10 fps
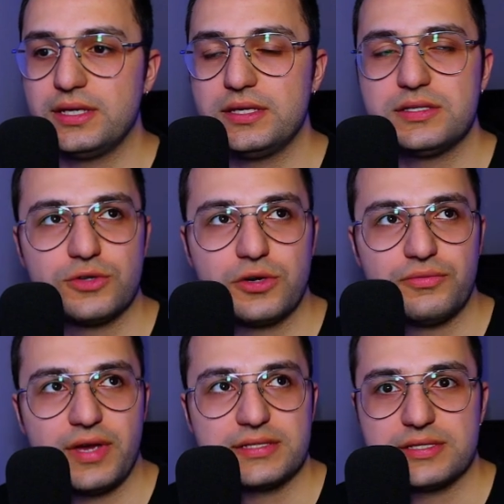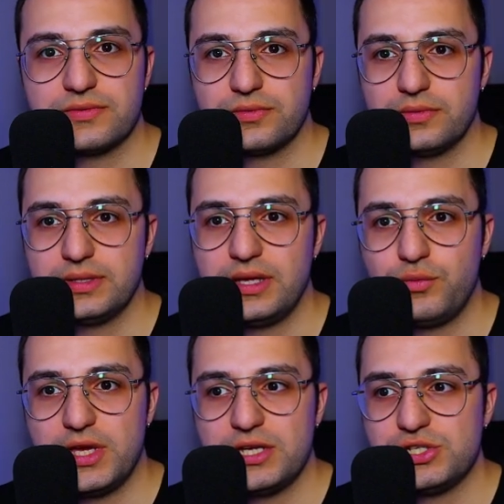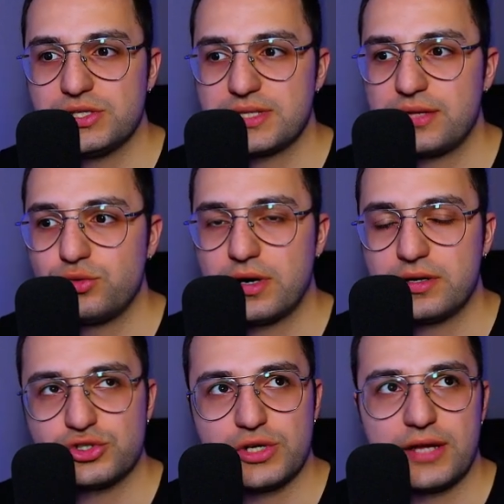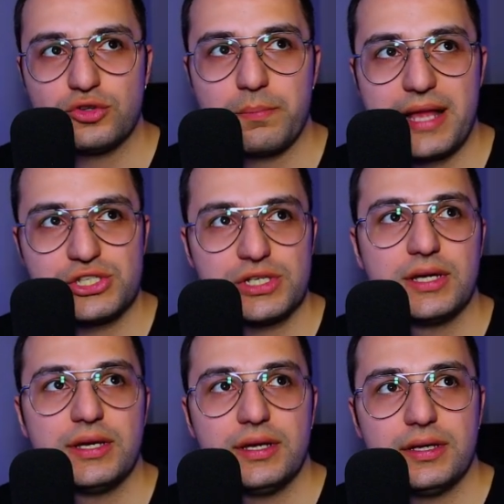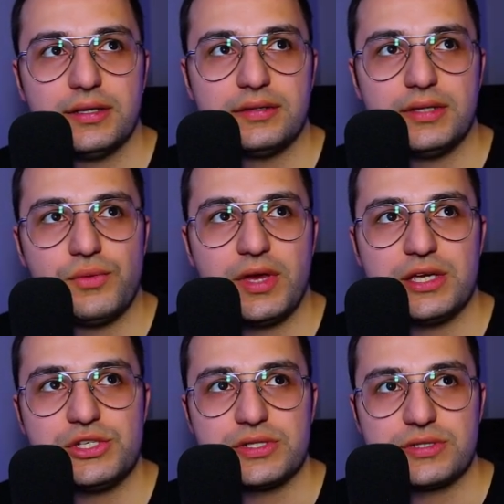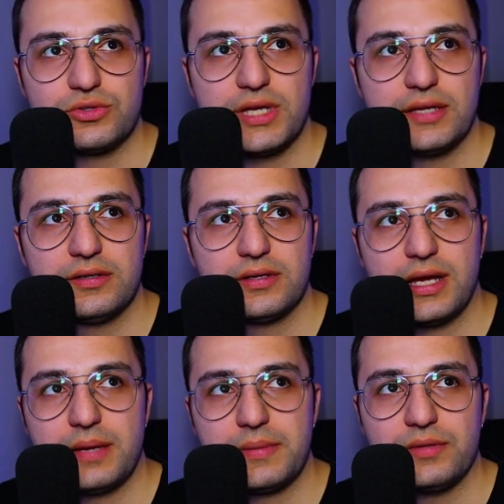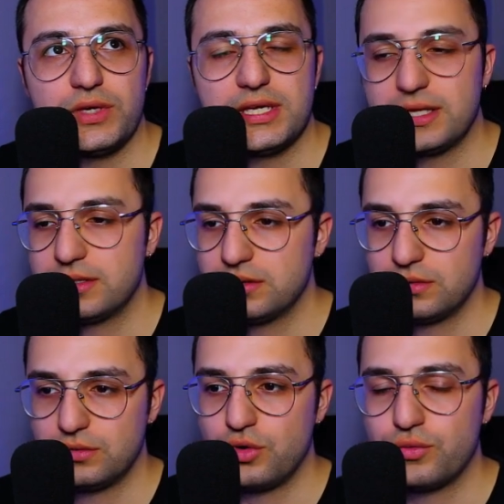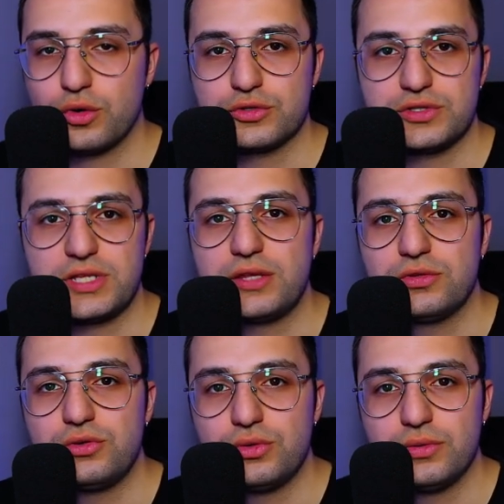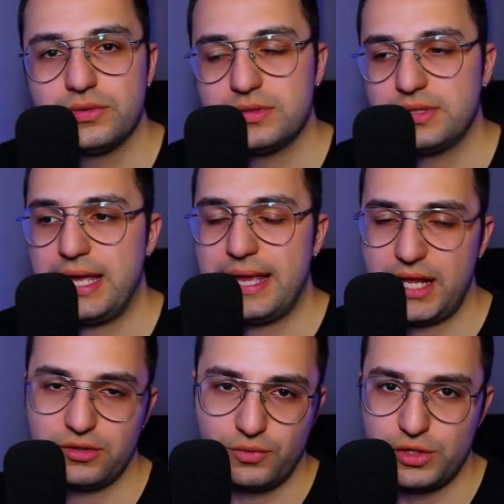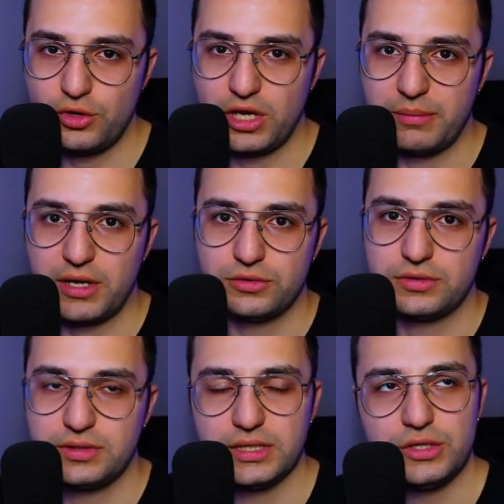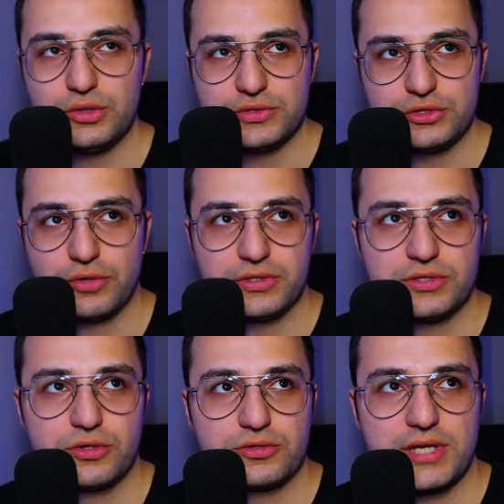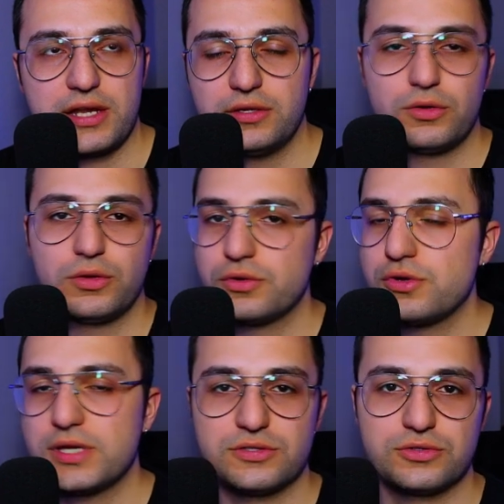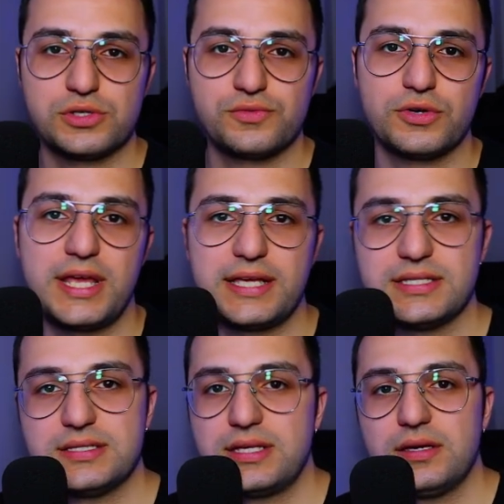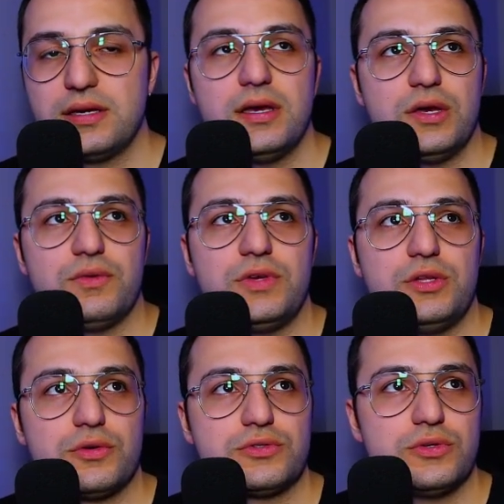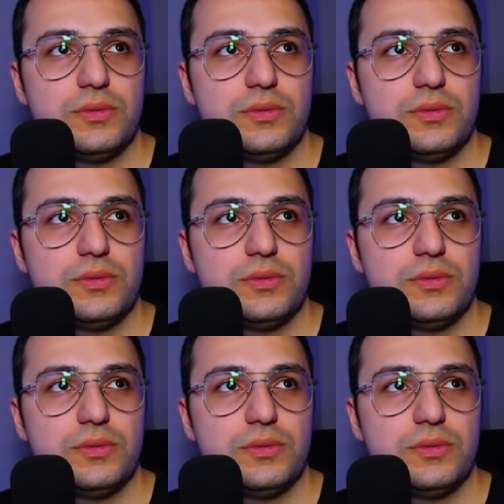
surfaces, the deviations, and you are trying to match the deviations together. I mean, we can of course need to do another video about the usage of this cross editor, or you can search for the existing videos too.